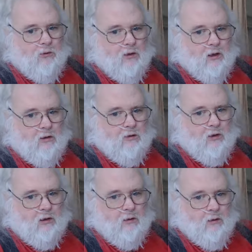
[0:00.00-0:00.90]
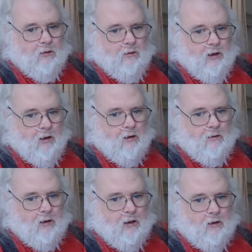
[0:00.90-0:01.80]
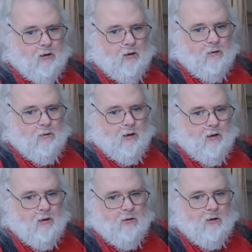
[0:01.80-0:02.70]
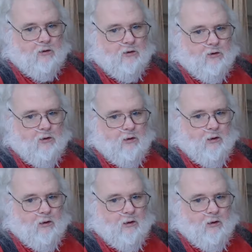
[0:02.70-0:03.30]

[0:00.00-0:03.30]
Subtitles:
sliced delicatessen